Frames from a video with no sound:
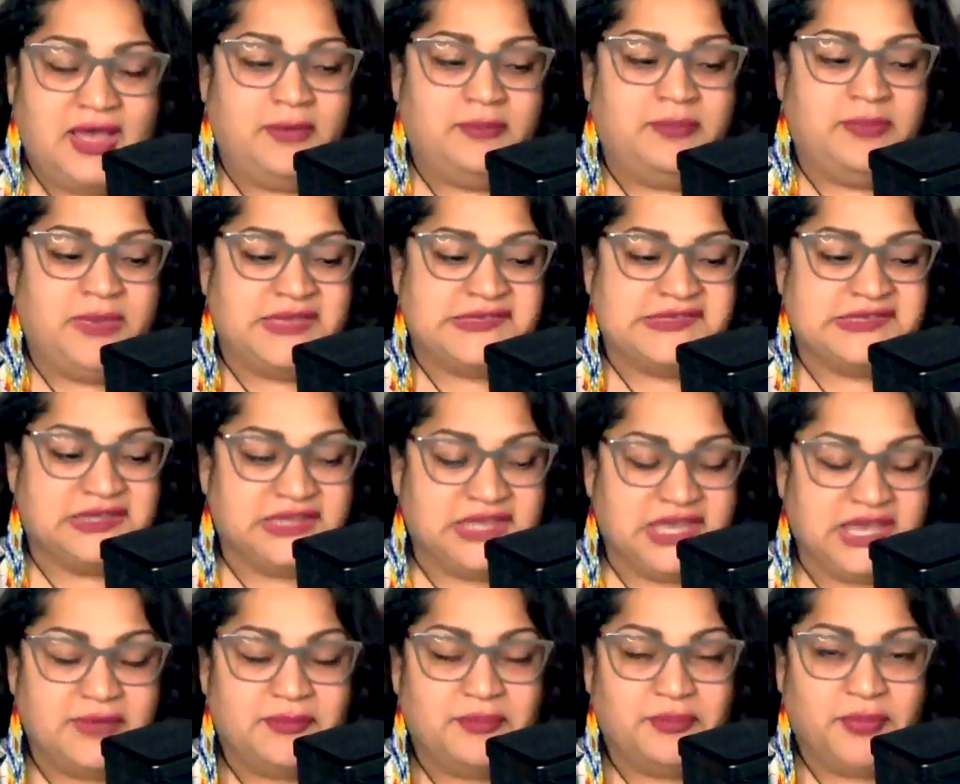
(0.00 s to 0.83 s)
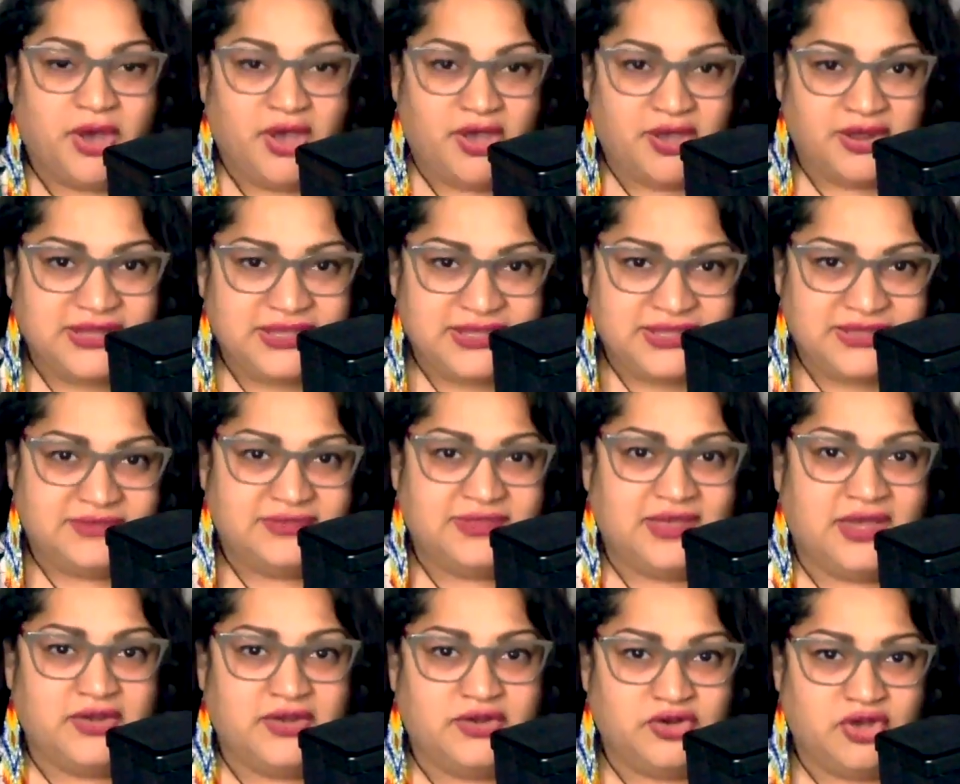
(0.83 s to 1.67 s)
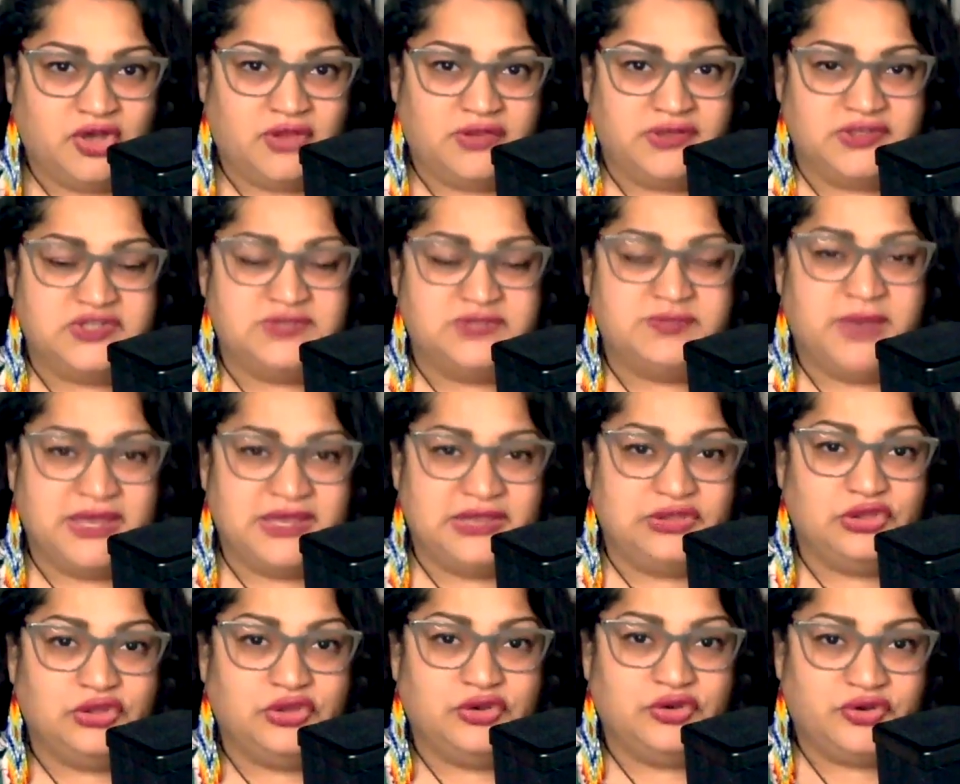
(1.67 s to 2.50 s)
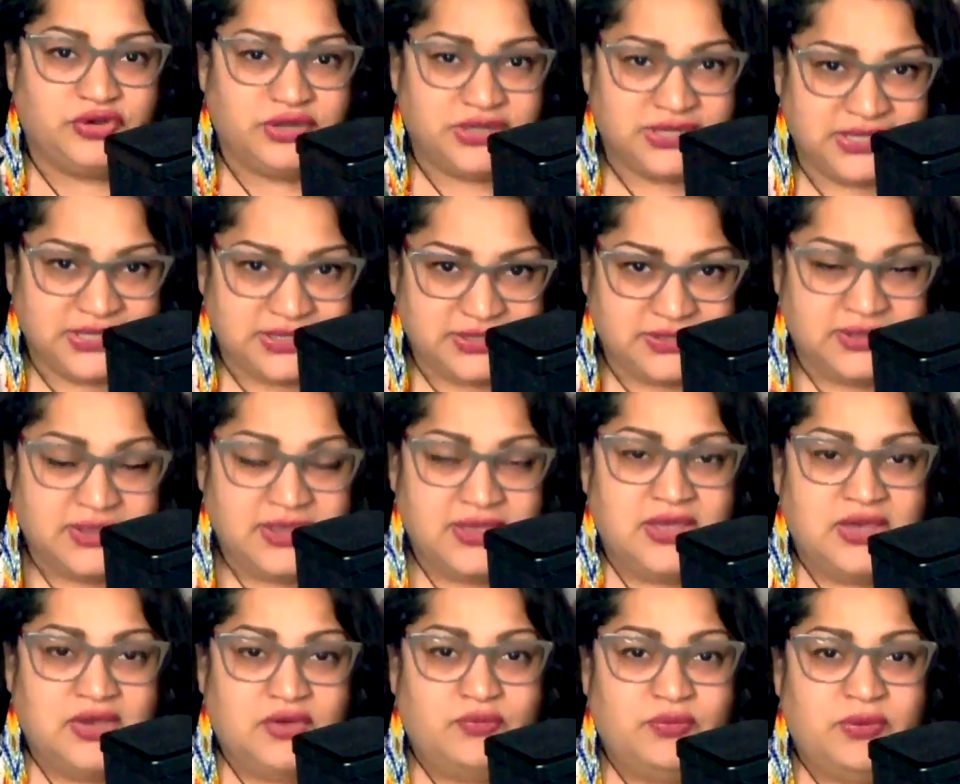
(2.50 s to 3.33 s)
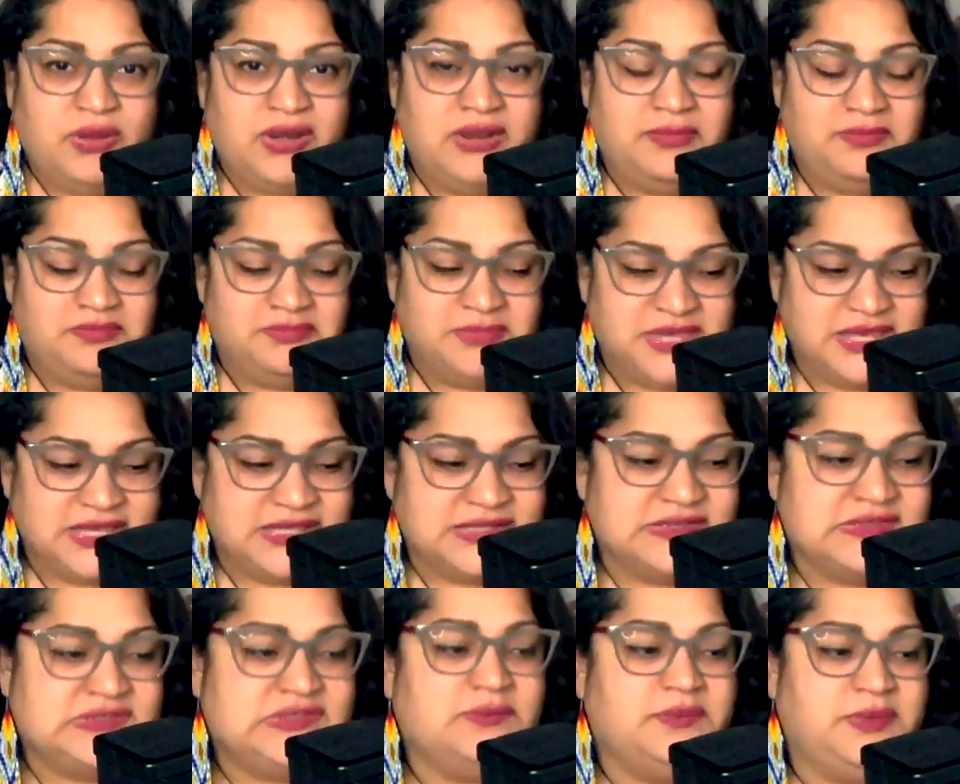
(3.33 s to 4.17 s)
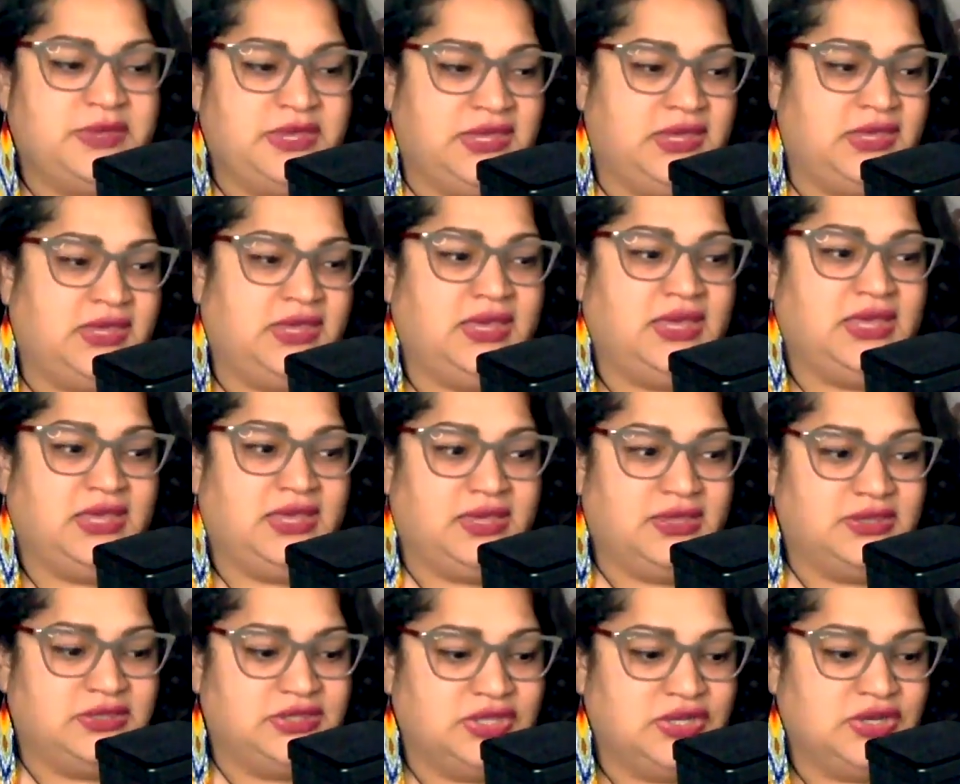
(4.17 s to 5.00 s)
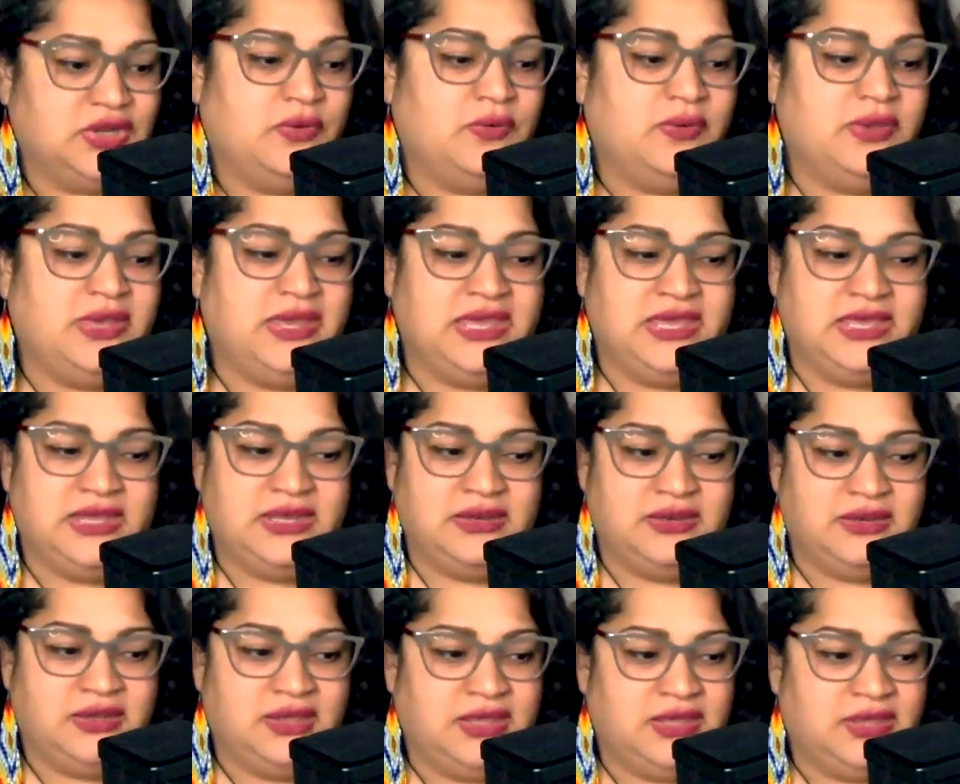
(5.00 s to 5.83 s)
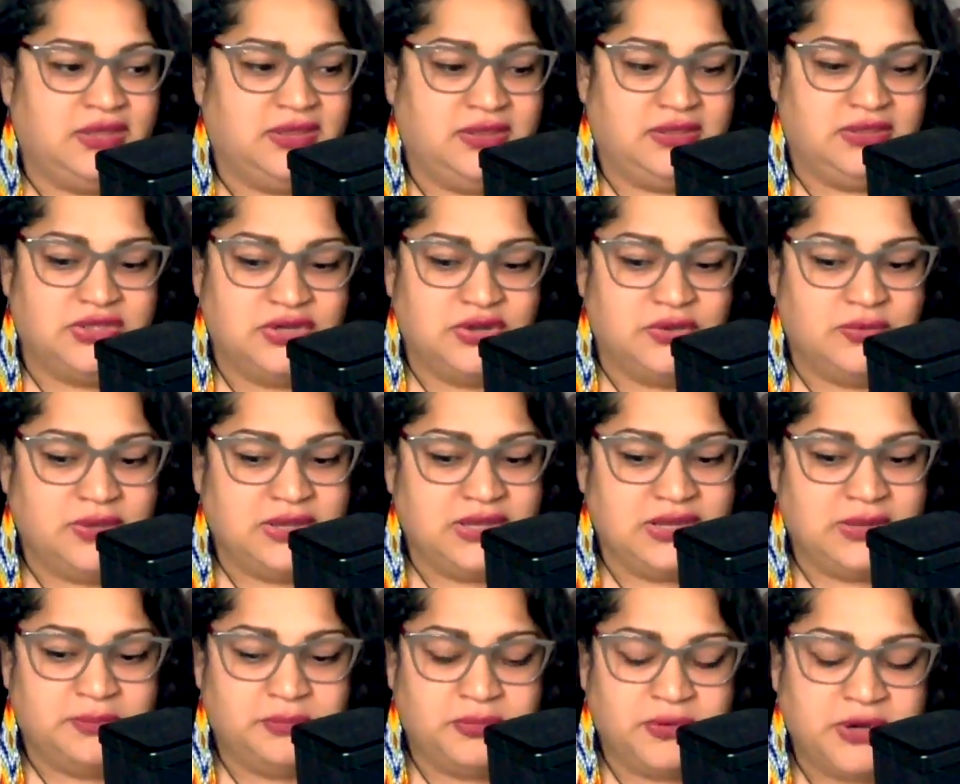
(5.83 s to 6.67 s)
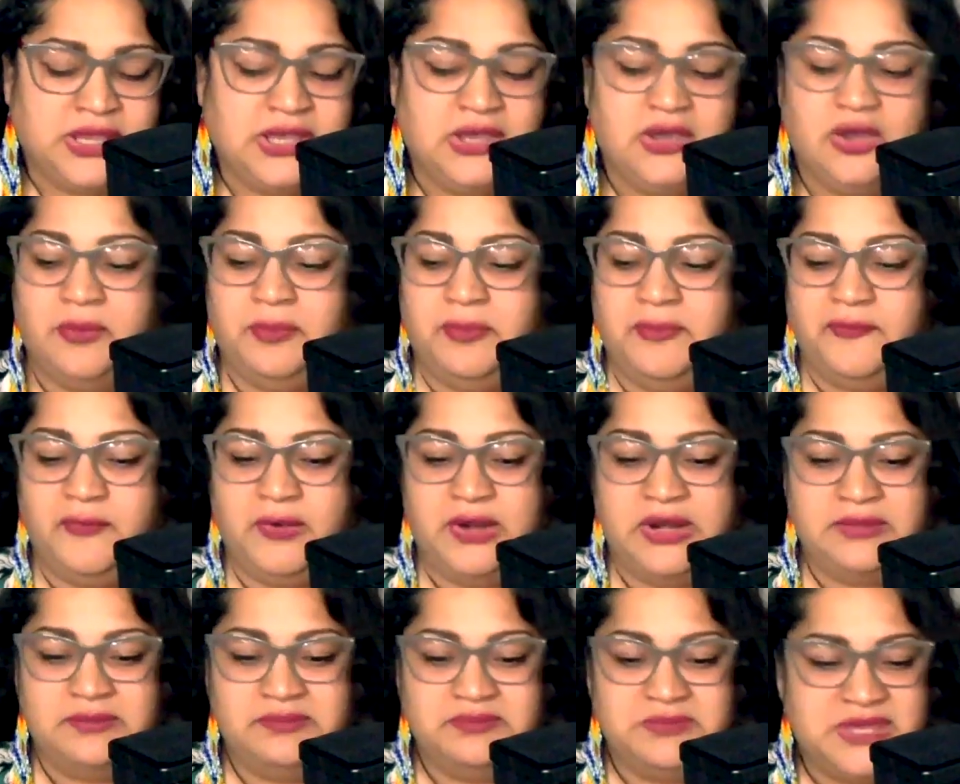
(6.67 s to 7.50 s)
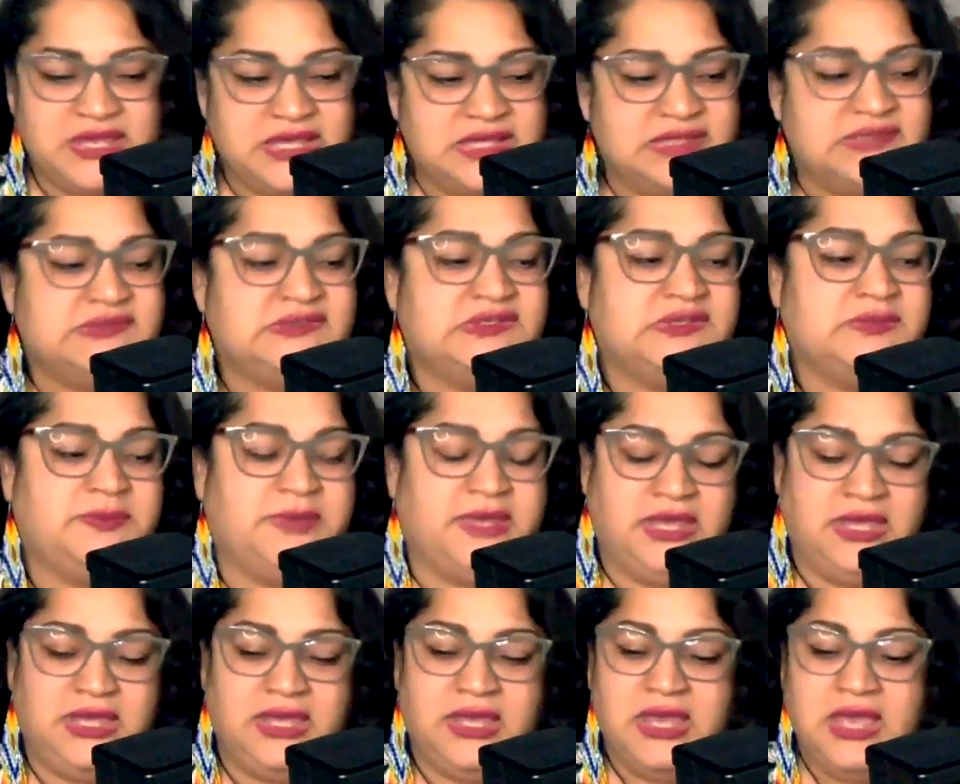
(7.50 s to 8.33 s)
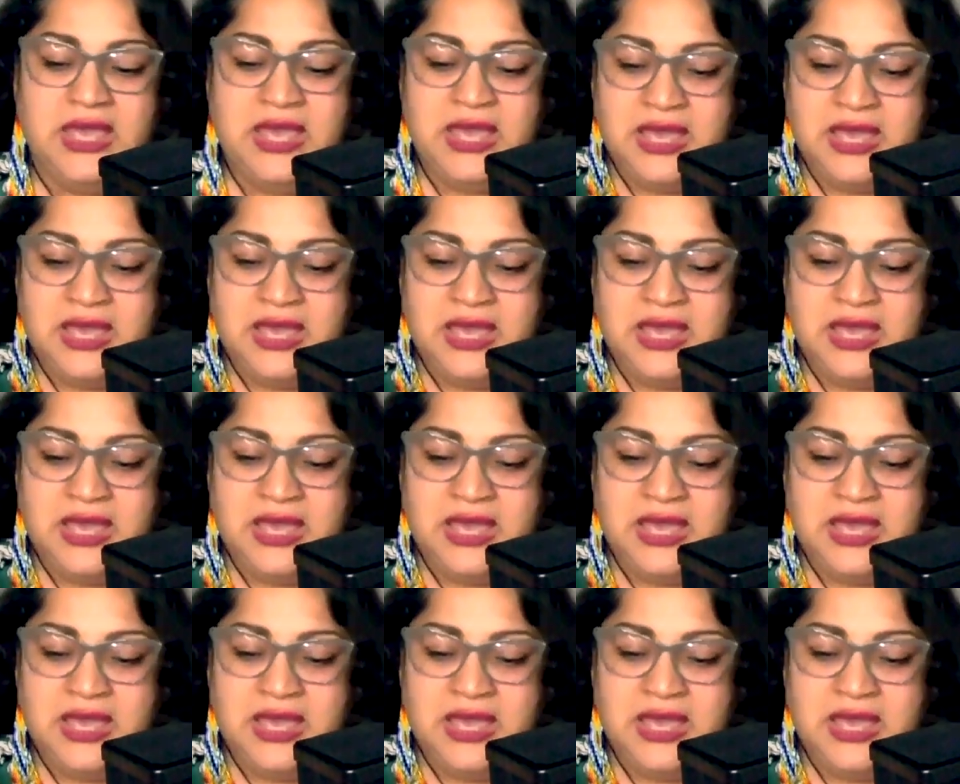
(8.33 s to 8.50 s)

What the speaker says: basically embodying that knowledge by learning what it means to be, in a breakup, of what it means to be